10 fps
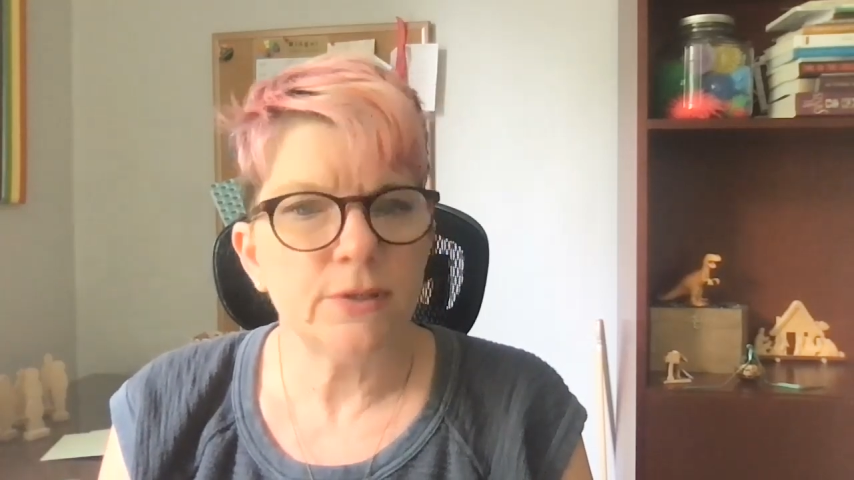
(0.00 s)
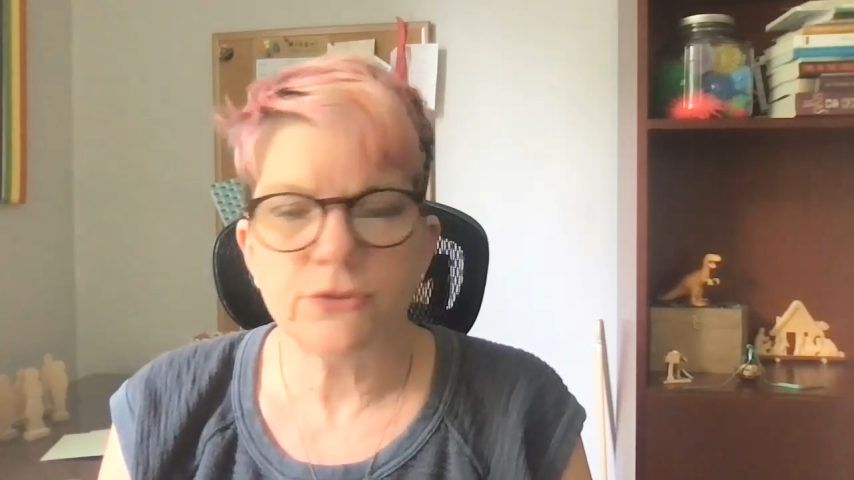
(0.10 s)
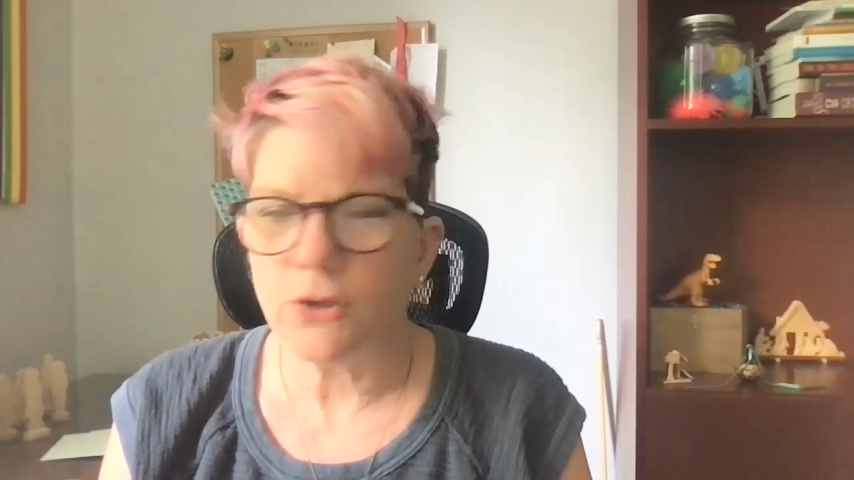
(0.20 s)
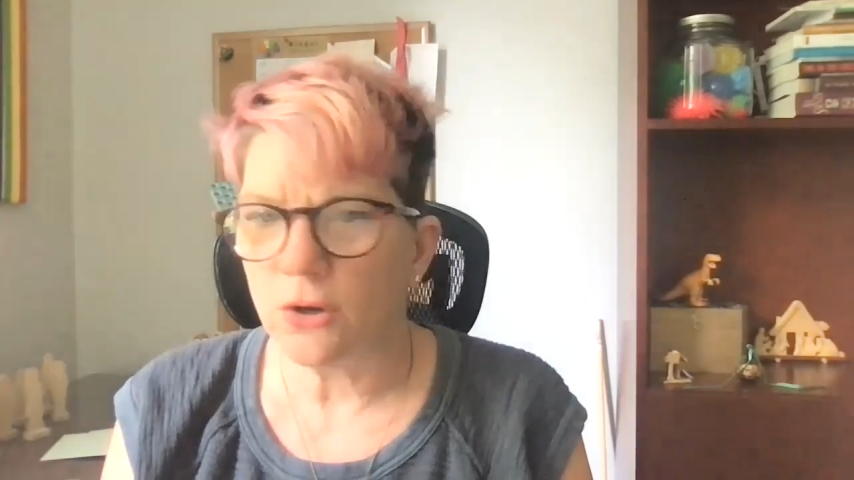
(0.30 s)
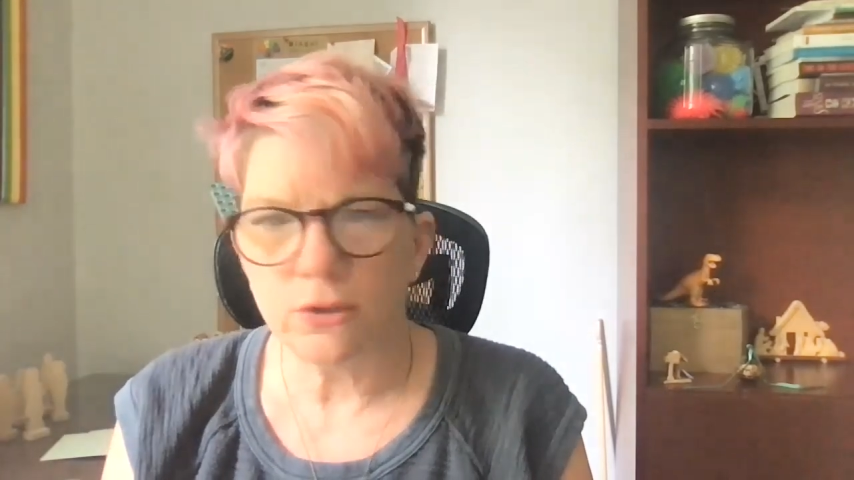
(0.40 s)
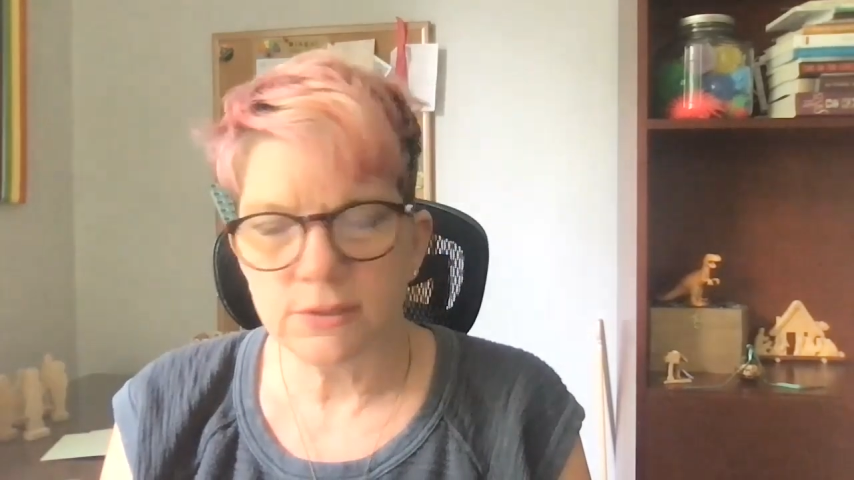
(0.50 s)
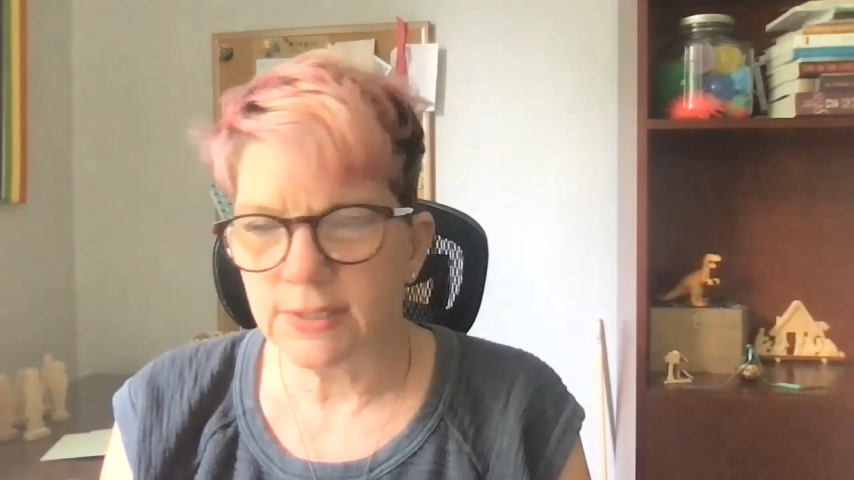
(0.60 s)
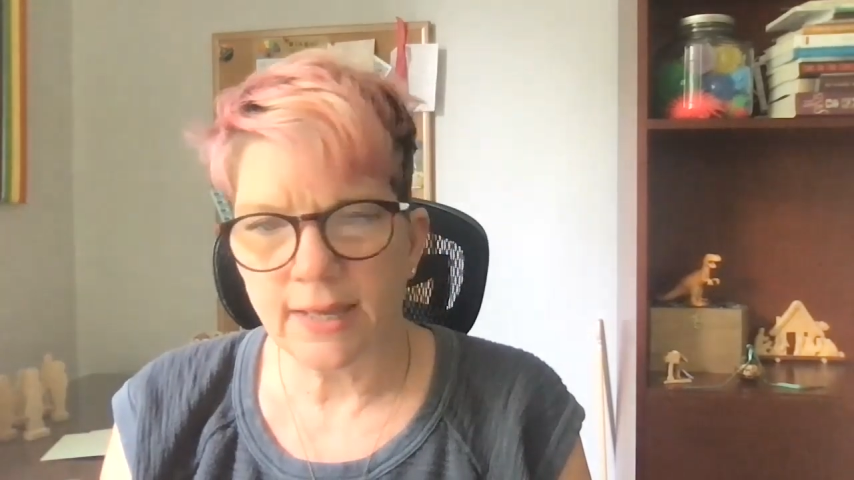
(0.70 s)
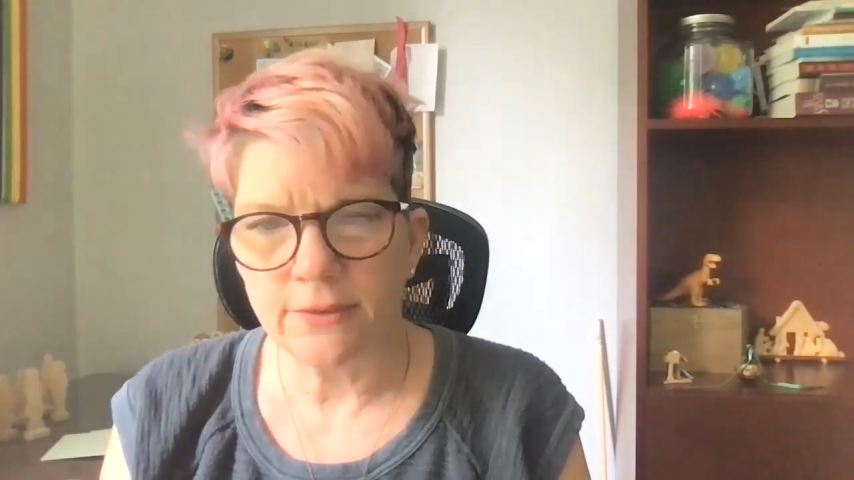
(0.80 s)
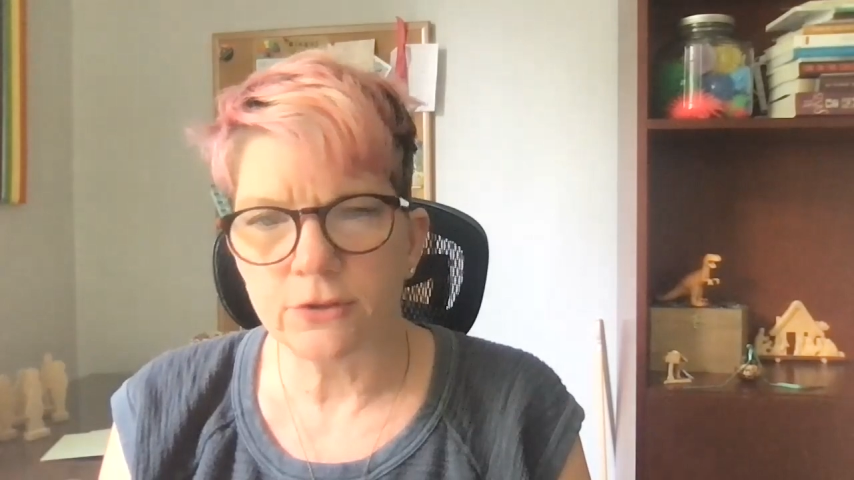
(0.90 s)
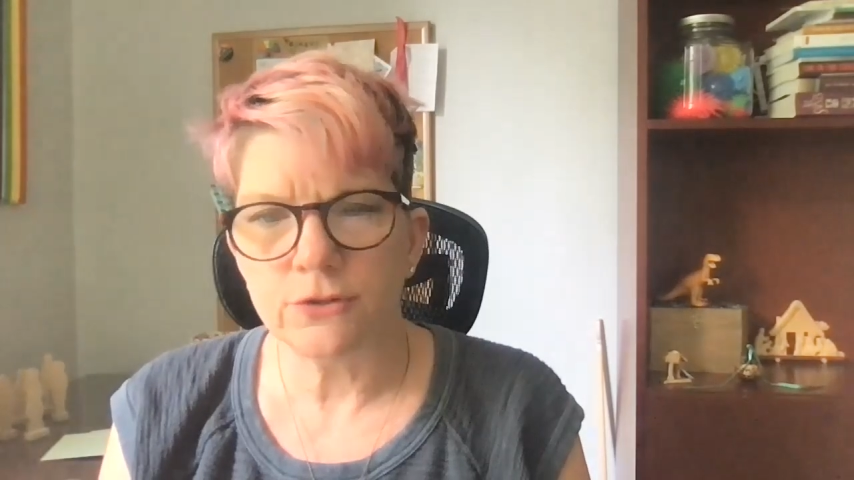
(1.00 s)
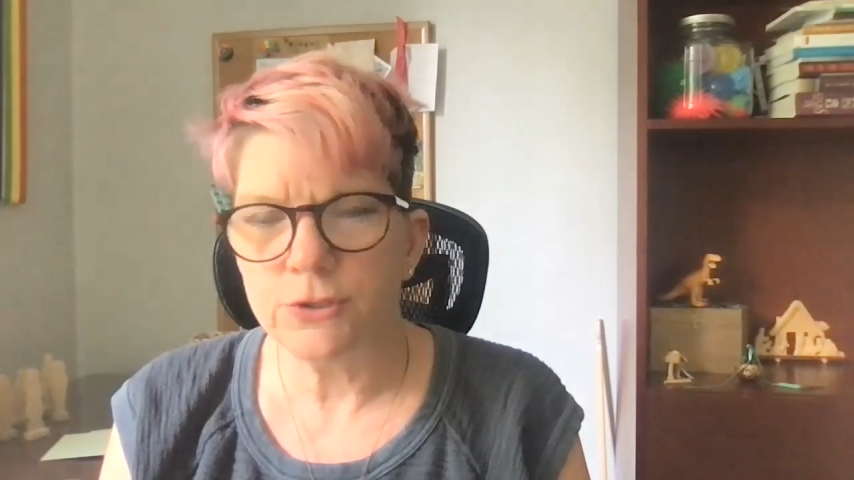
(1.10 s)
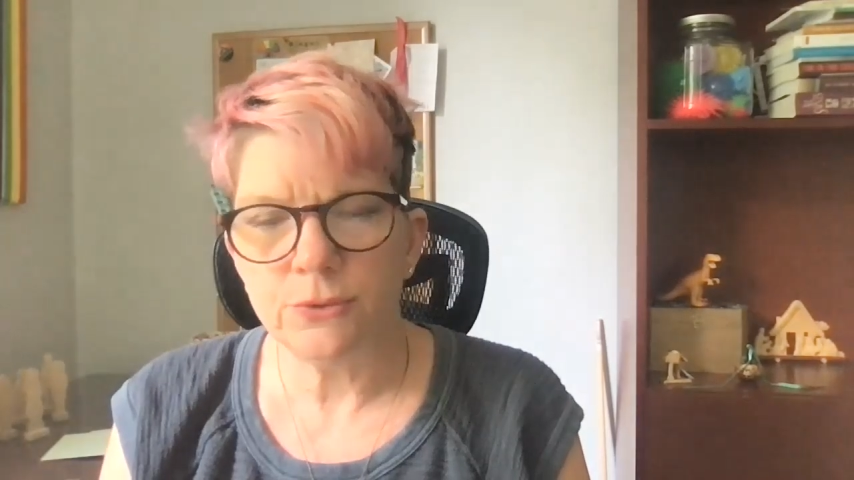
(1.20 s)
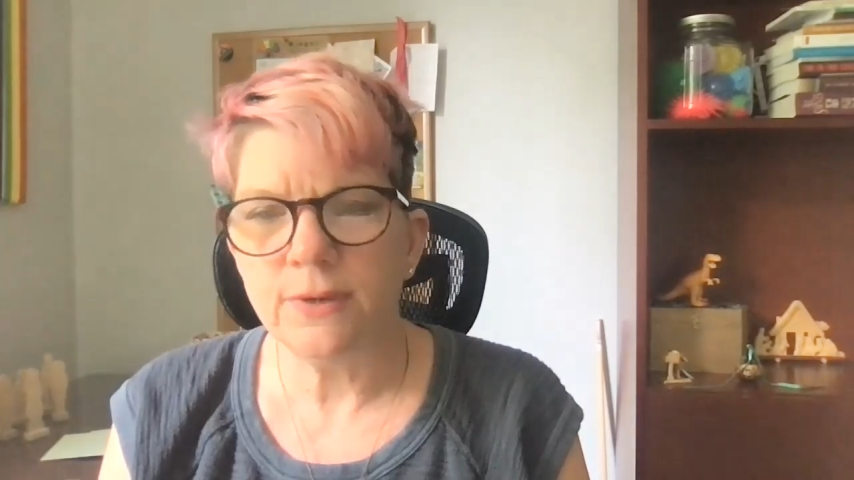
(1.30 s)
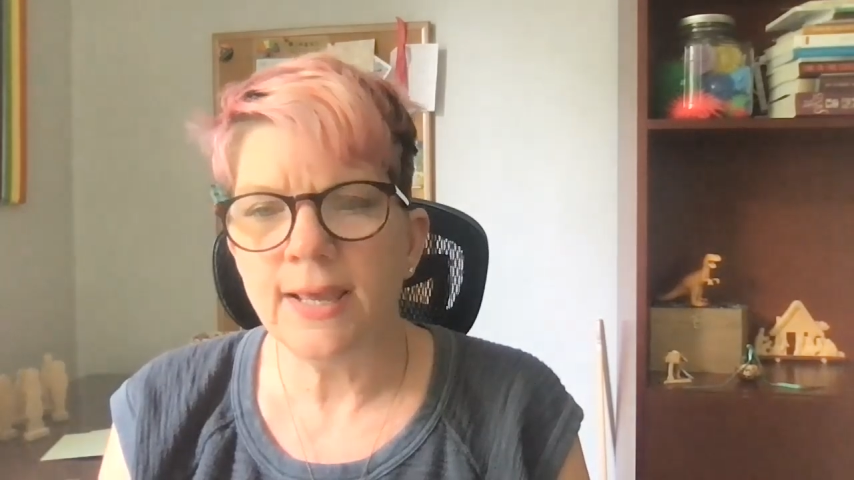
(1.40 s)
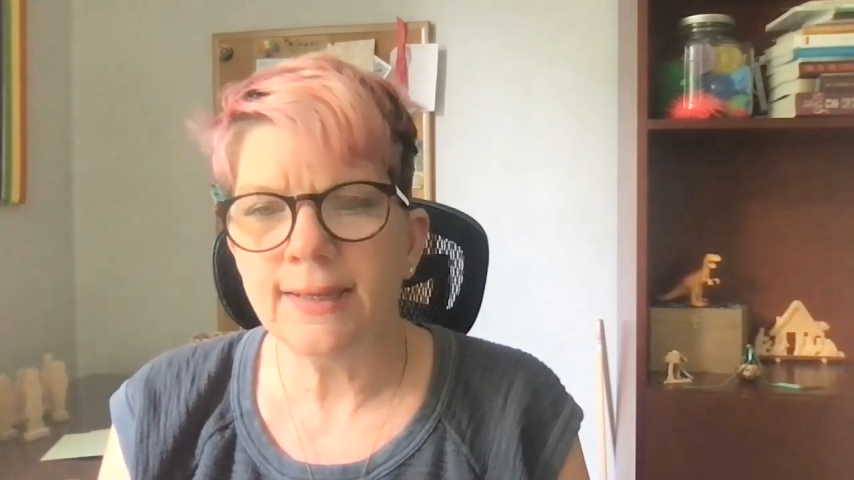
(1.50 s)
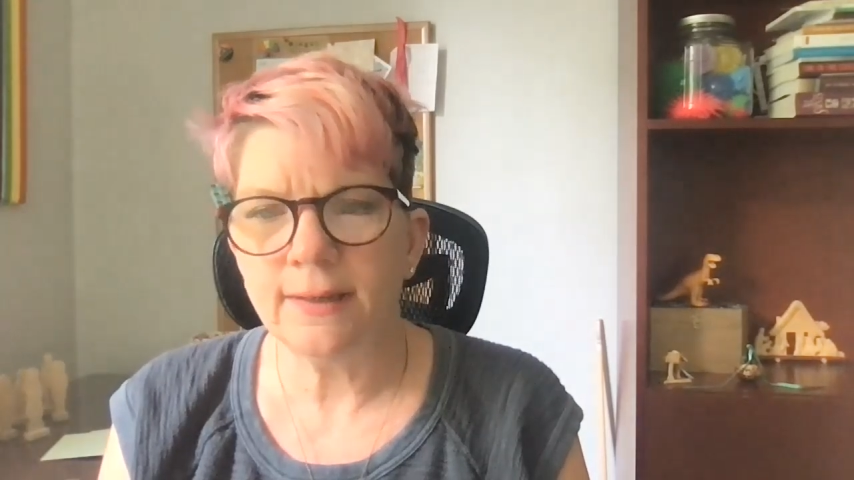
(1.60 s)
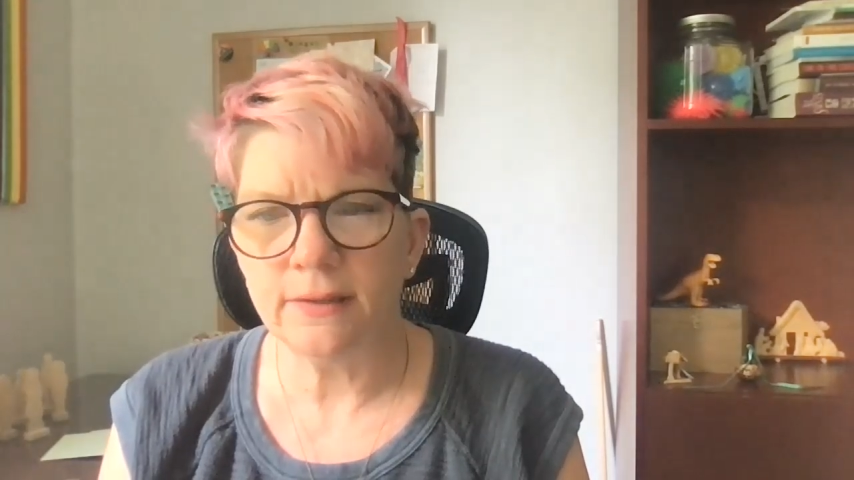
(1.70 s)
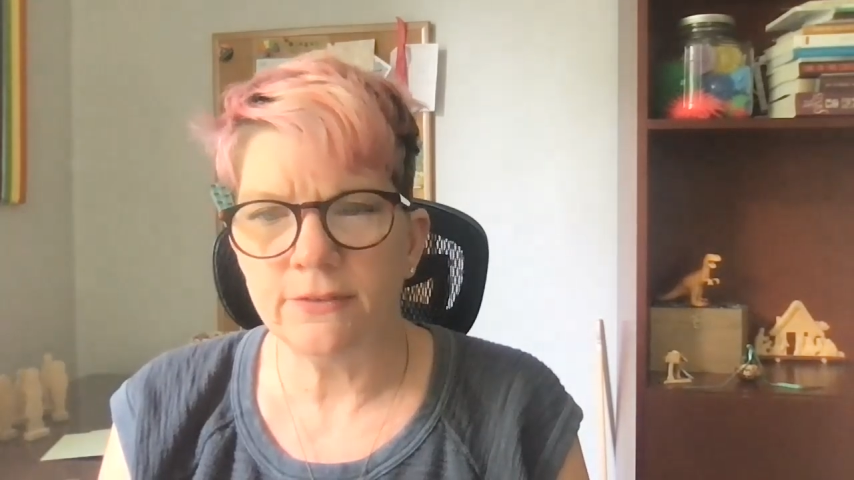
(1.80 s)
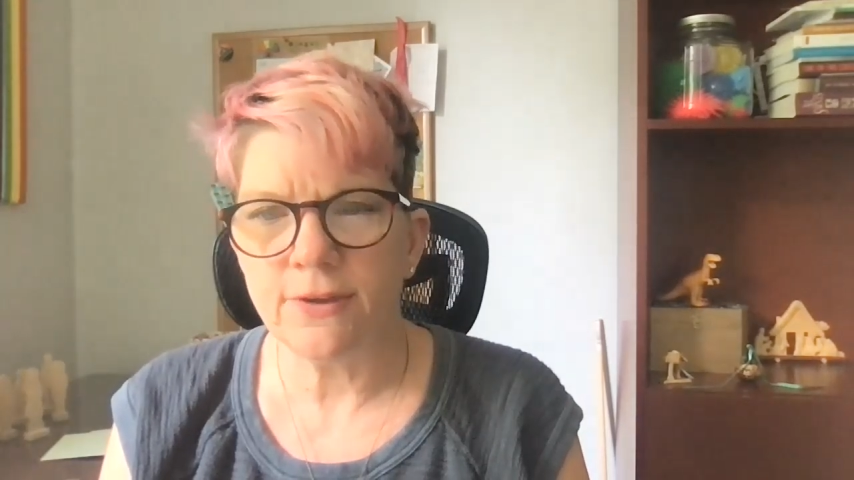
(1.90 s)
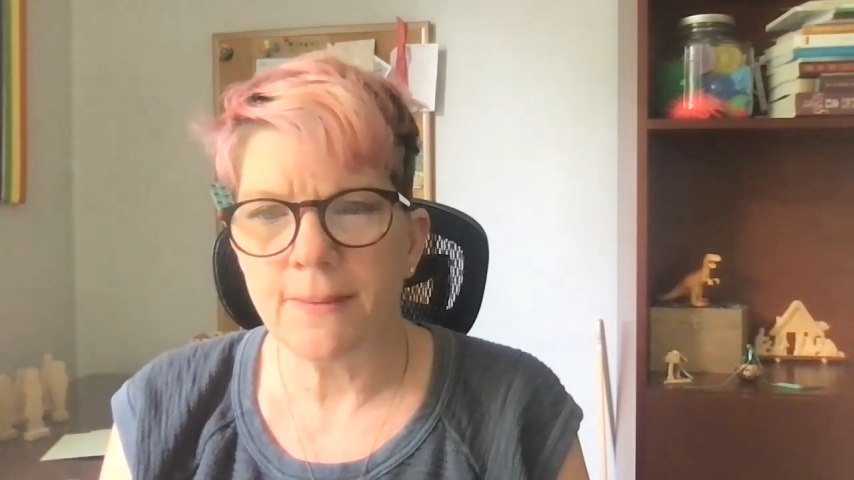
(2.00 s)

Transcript: is altogether too negative.